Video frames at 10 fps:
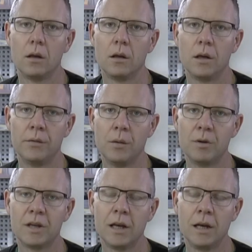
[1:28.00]
In the
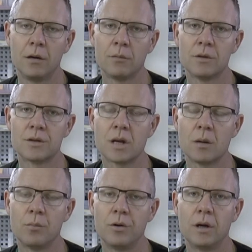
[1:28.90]
beginning of the
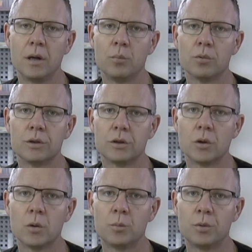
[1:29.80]
summer I bought a
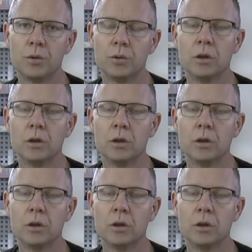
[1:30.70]
GoPro